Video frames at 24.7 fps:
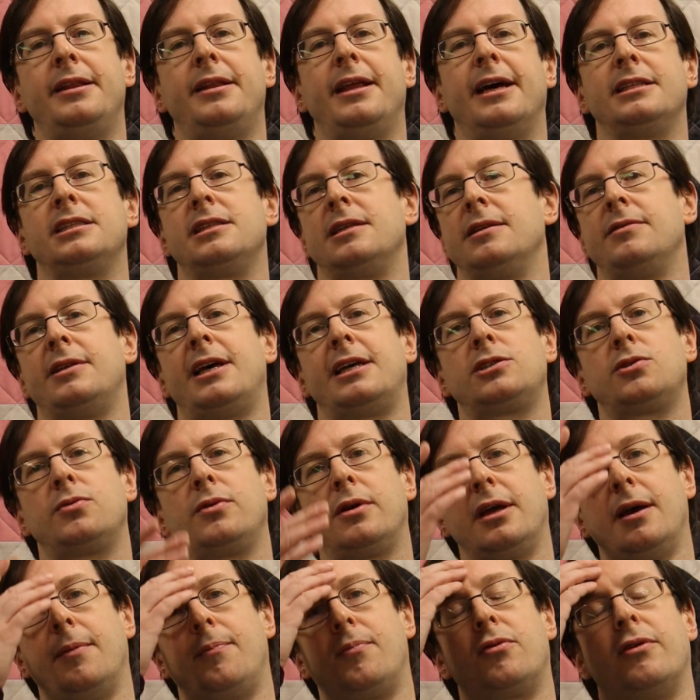That's
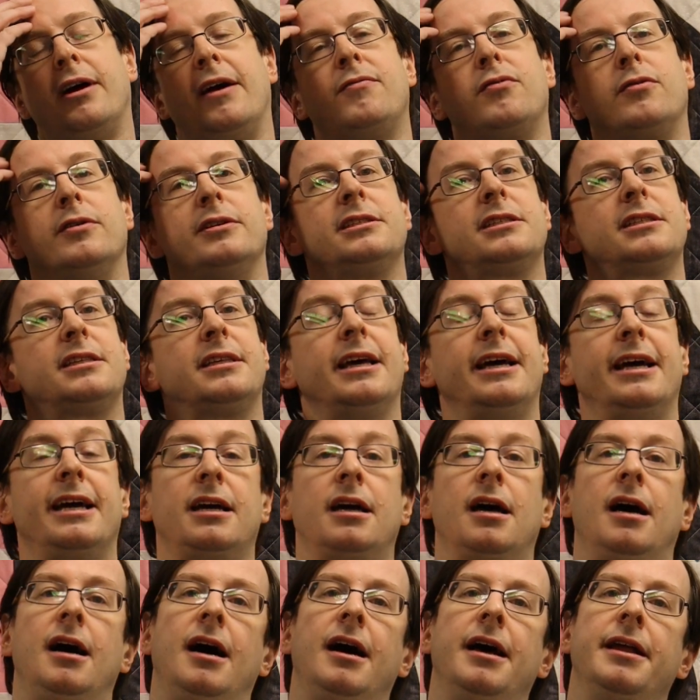really a preference
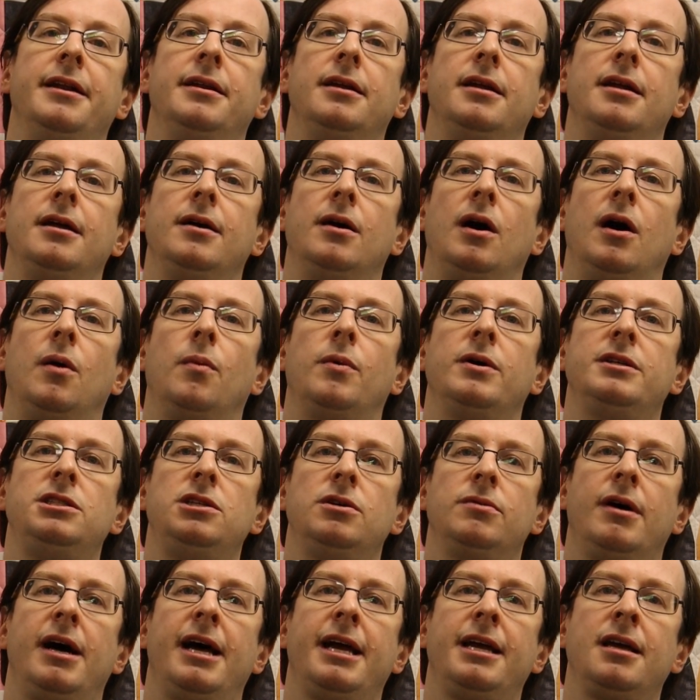thing on what
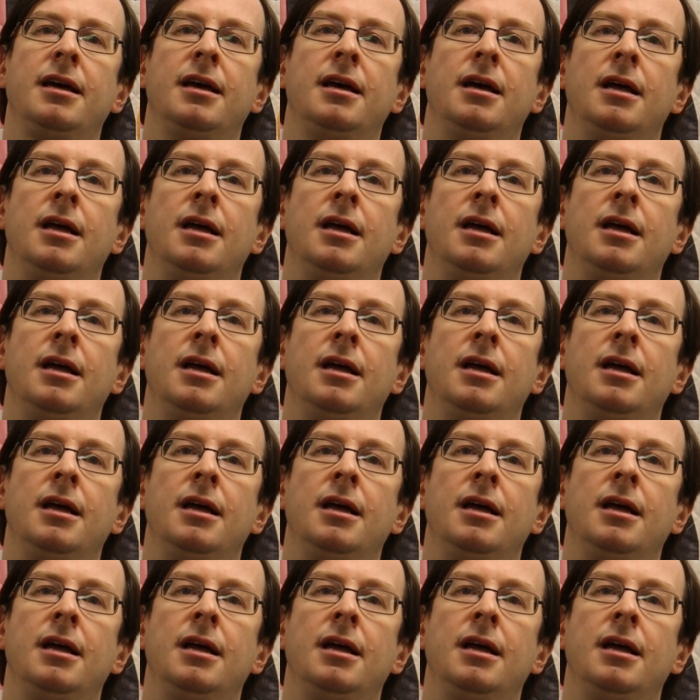you like,